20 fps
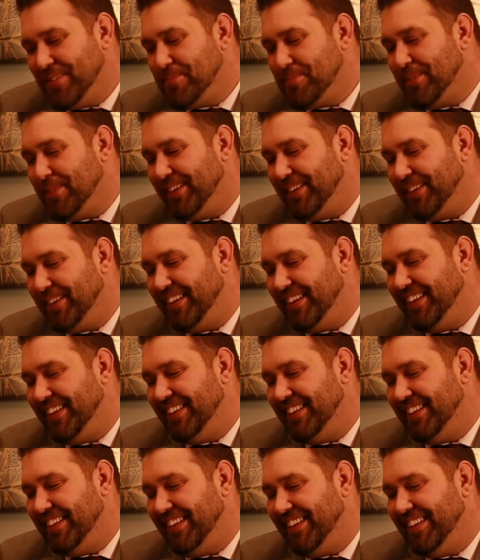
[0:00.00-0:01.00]
but the
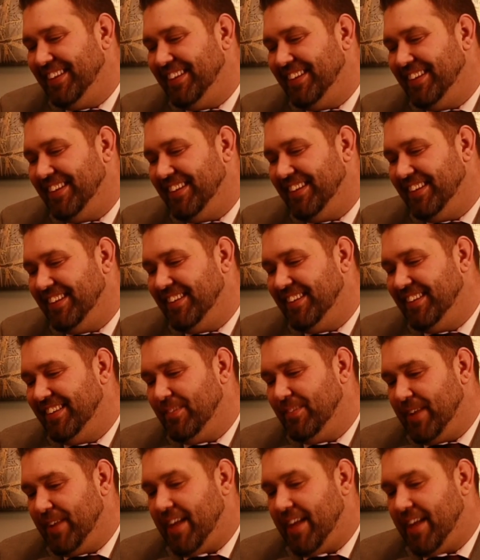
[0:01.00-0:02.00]
the the
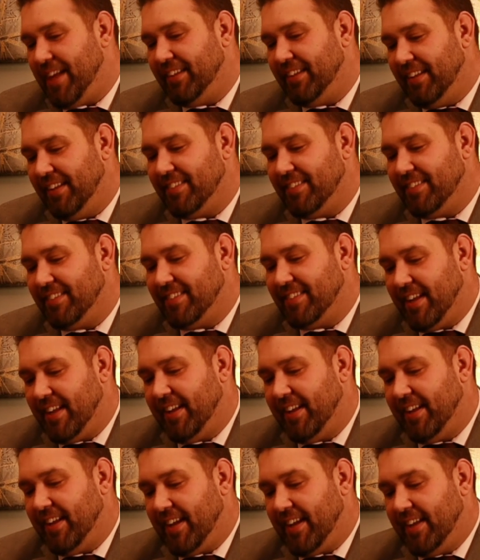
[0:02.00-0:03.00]
reality is is that
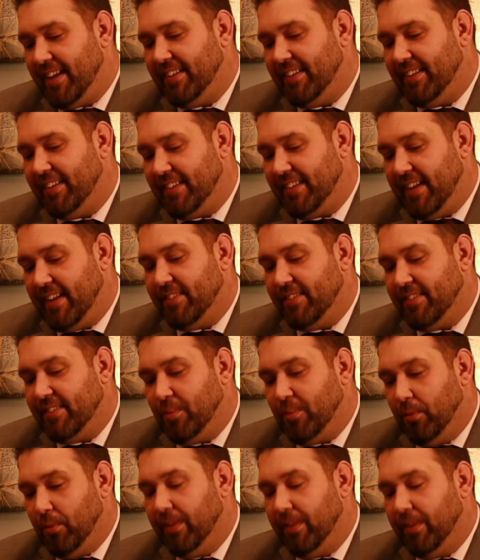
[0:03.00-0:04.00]
I, I, that is the
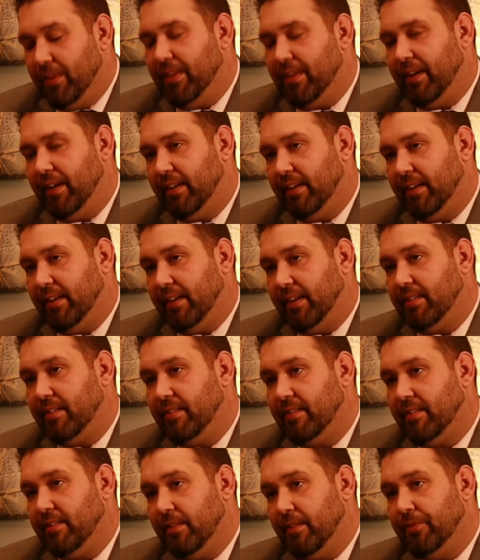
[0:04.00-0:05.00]
one thing I'd like to
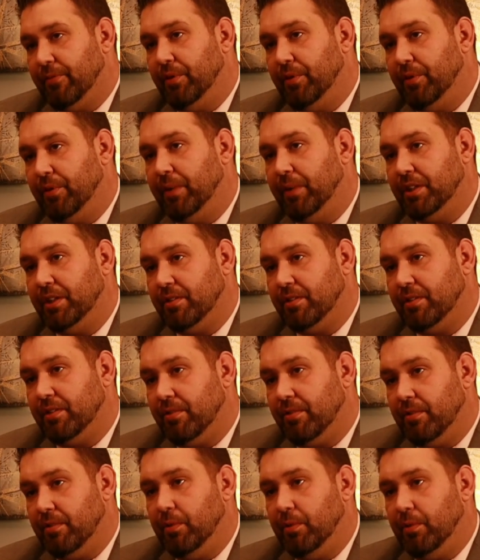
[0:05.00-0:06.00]
see for new
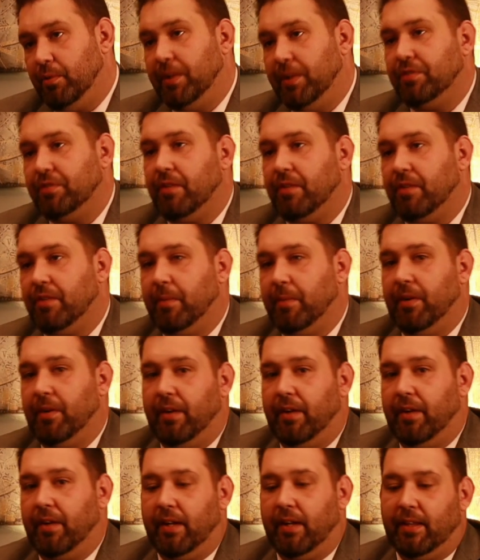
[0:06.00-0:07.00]
agents, new agents coming
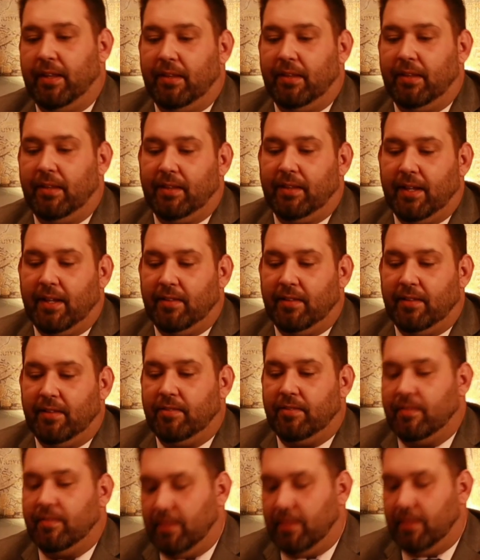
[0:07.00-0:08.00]
on, and I think that
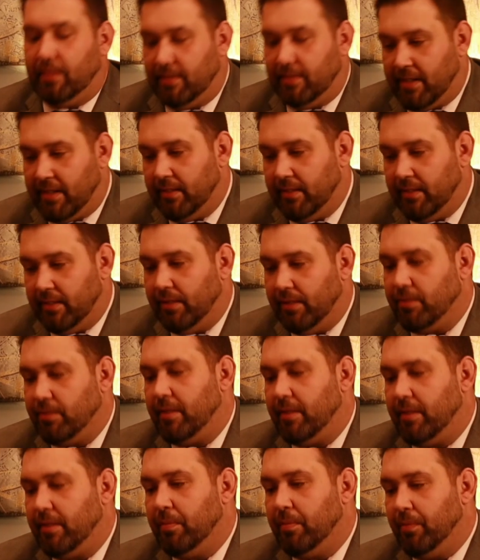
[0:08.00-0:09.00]
is exactly like you
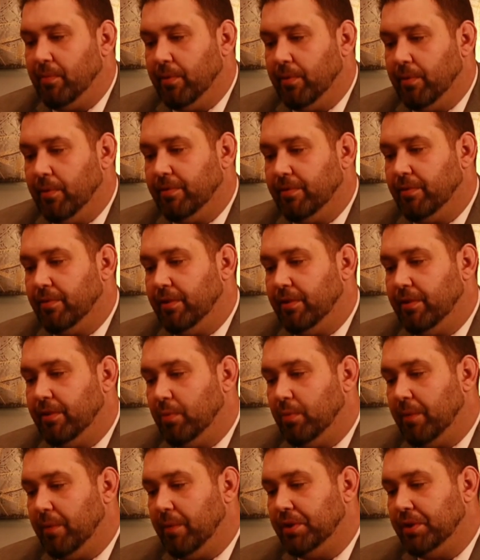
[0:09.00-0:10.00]
said before. It's the reason
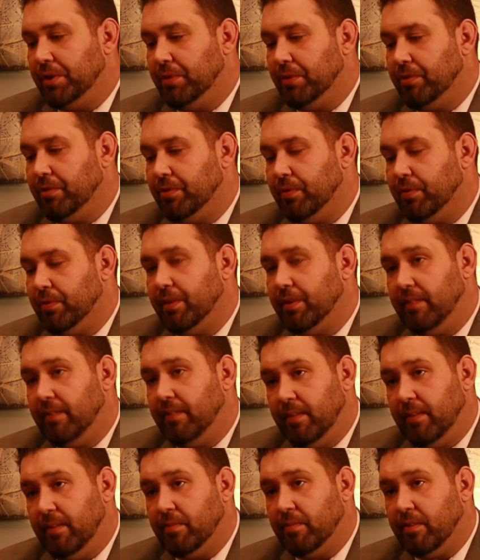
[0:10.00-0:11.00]
why we chose to run
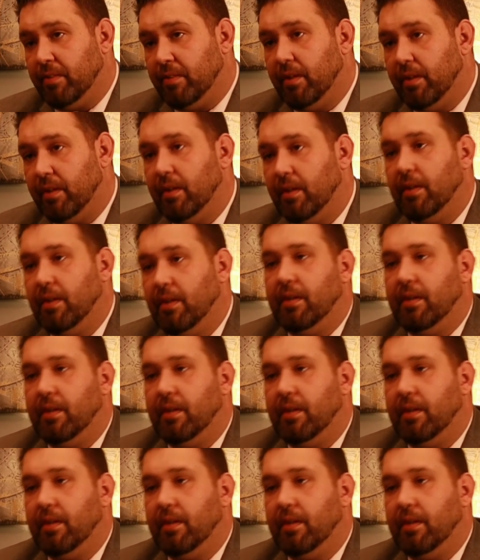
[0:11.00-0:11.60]
teams. Yeah.